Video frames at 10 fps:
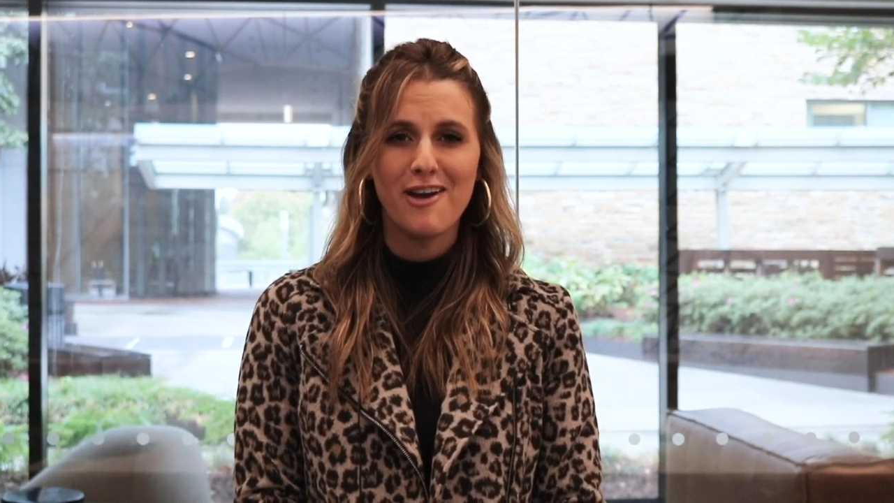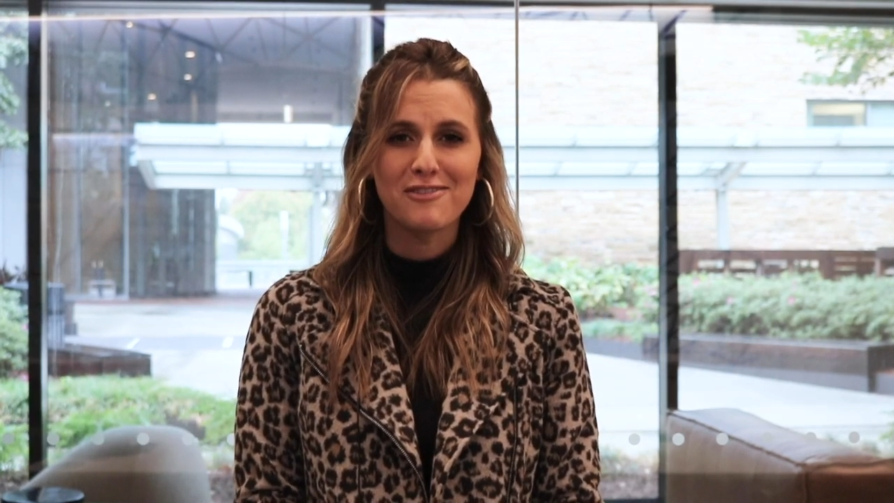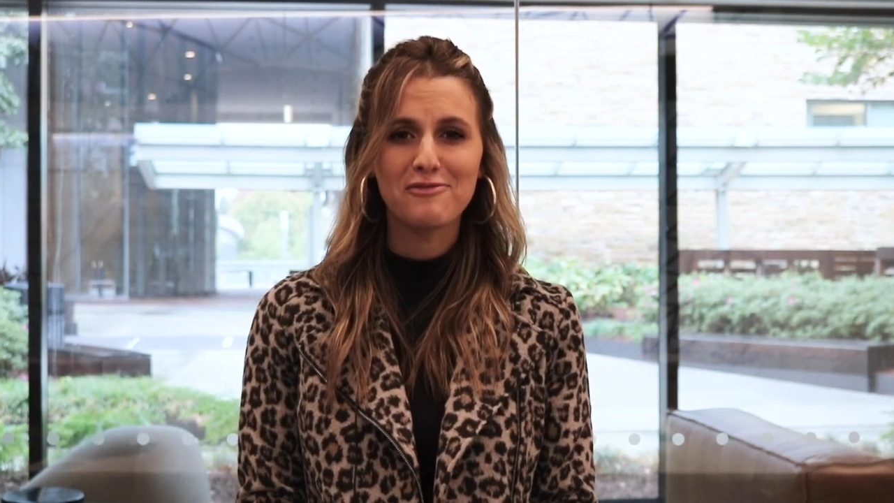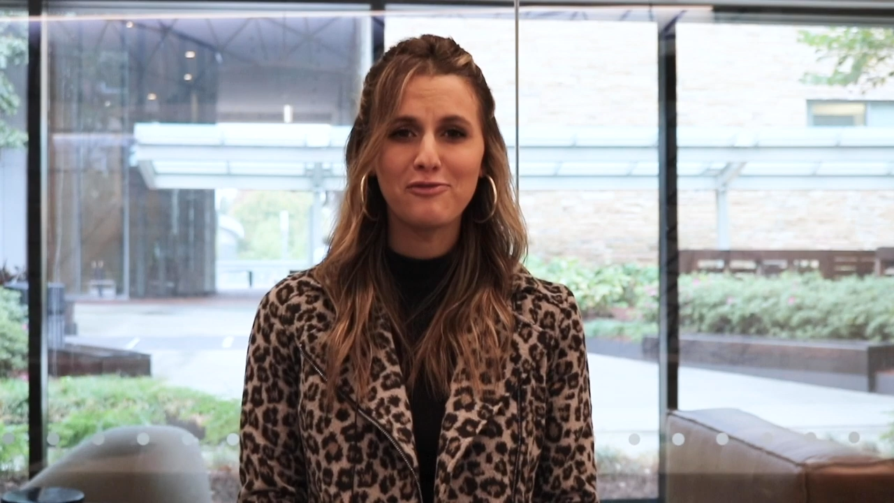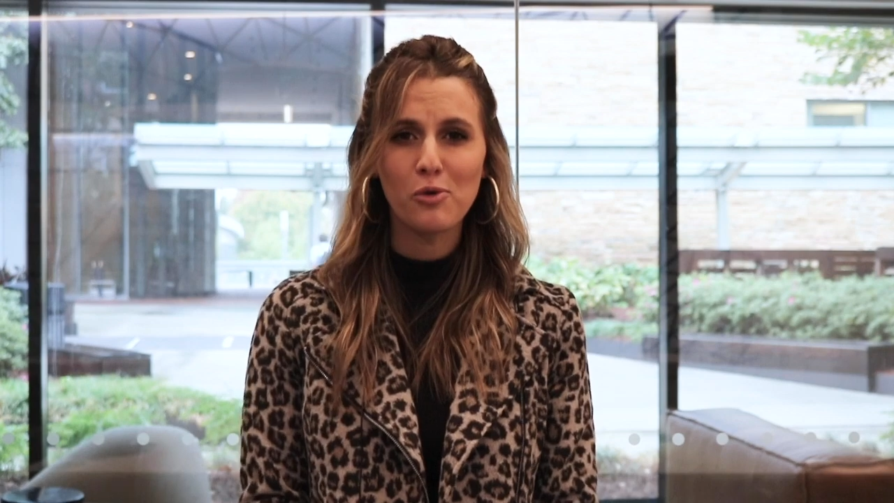
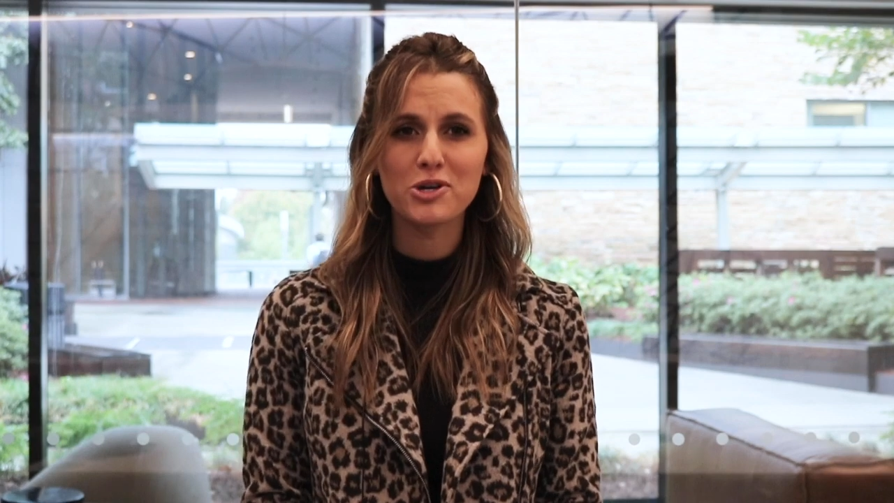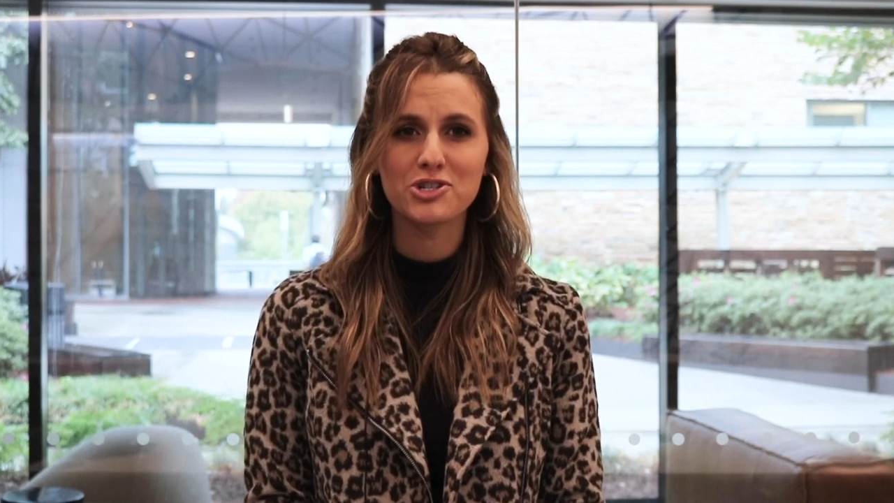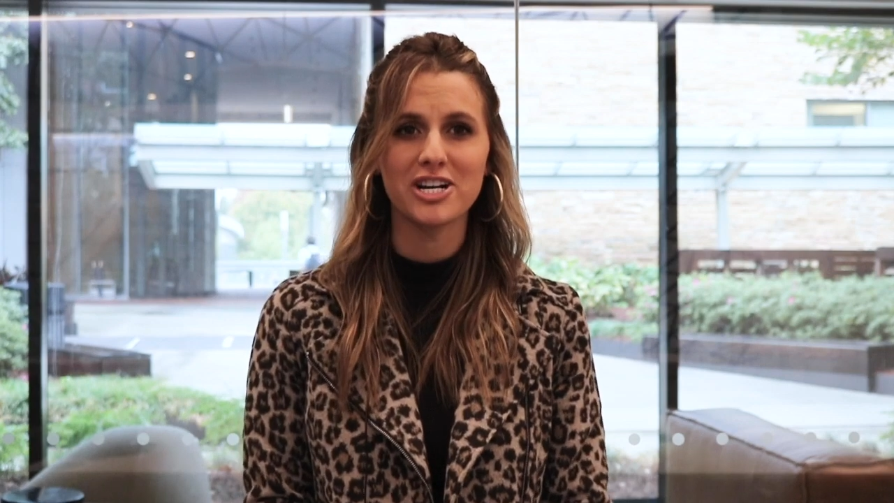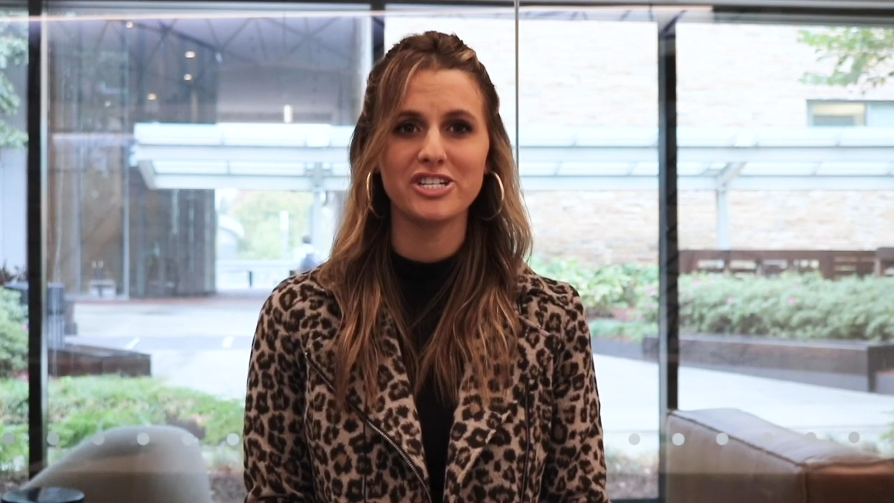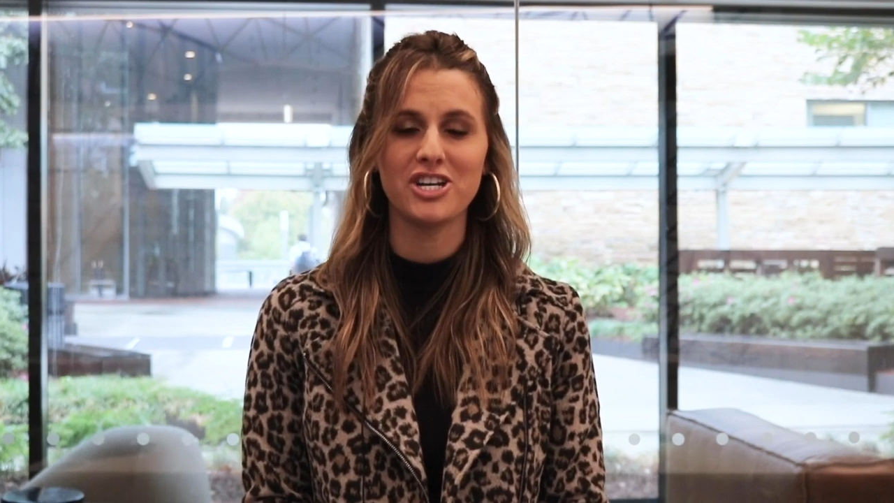for 4
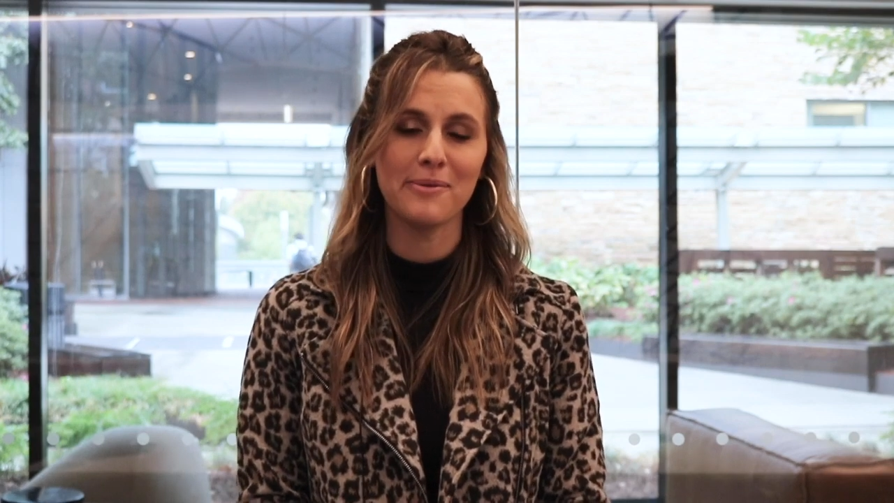straight